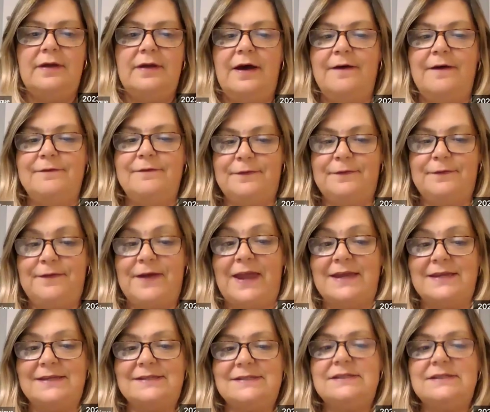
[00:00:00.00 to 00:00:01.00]
of the
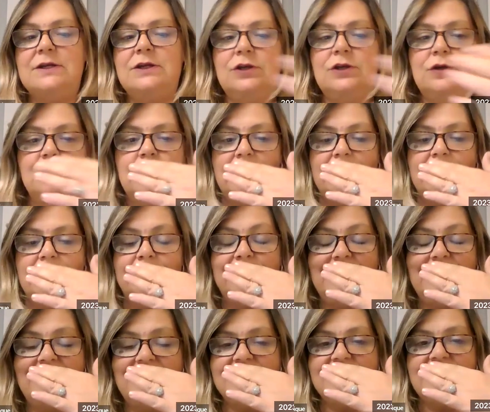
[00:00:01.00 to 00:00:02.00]
face, you wouldn't
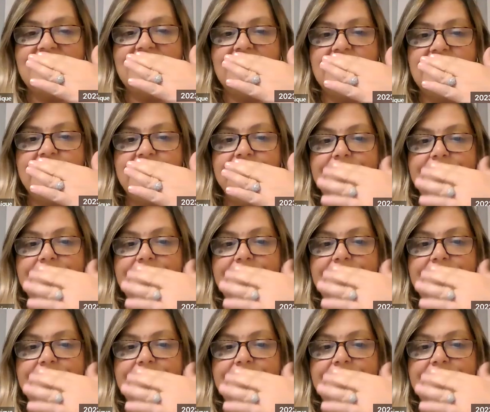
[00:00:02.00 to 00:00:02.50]
place it,